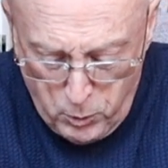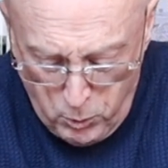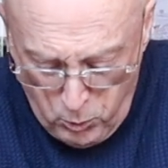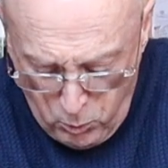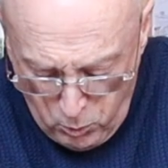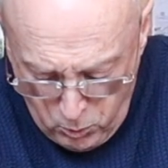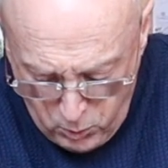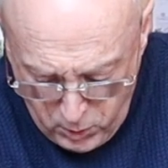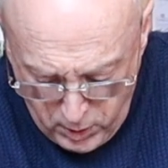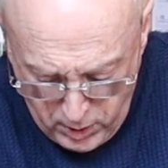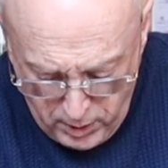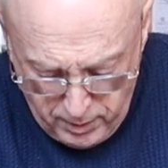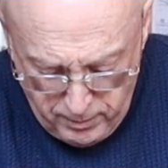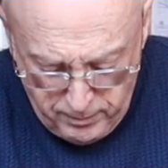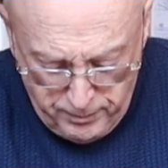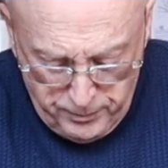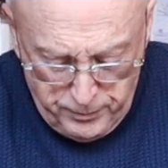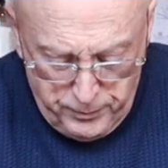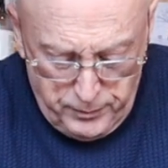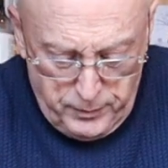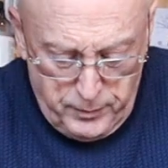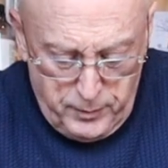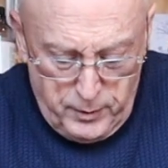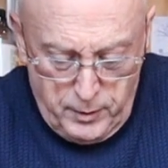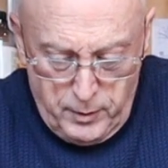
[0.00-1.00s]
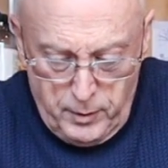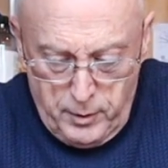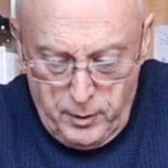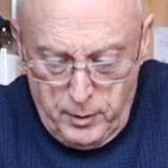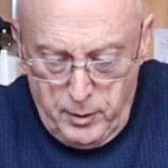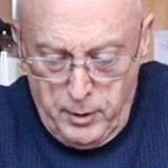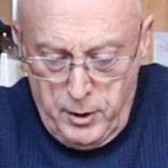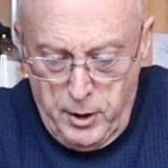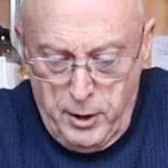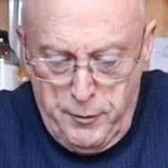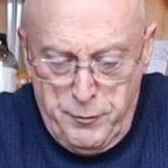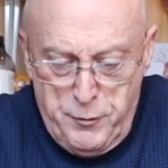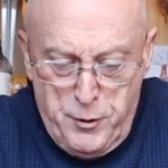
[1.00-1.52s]
or
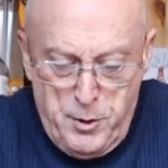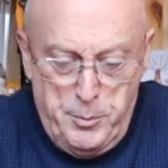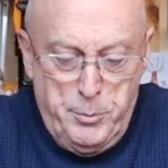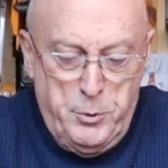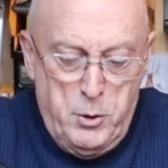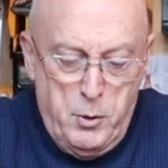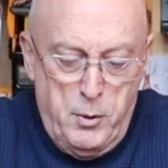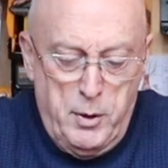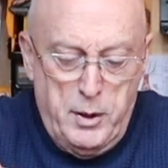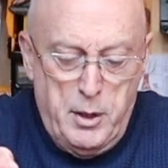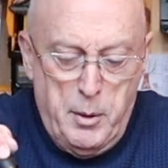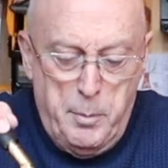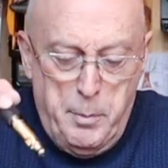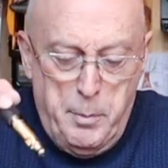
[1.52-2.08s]
if I'm doing the